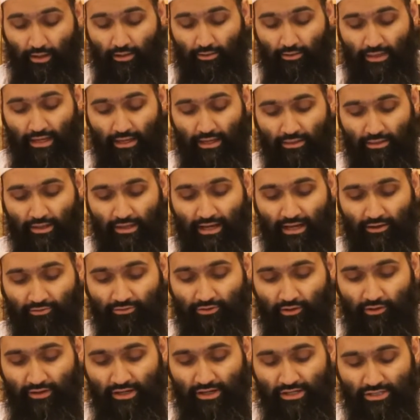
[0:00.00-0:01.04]
Then the next
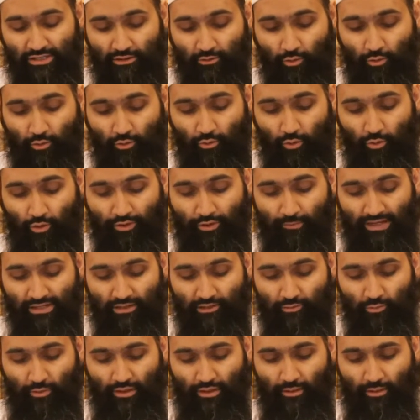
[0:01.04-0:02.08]
narration, the author
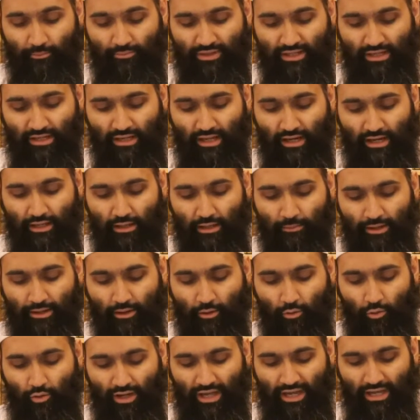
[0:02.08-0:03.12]
mentions one Abdullah ibn
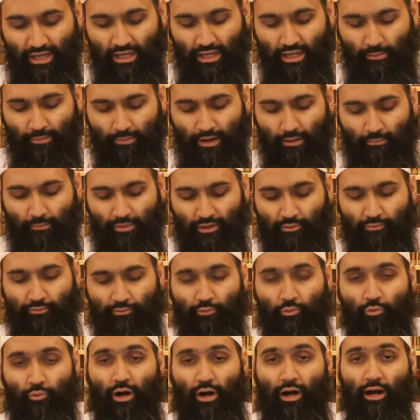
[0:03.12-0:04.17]
Uqaym
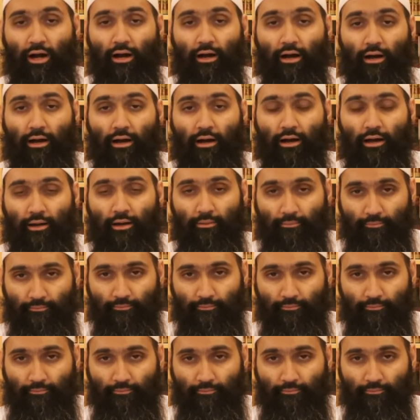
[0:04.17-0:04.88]
marfu'a.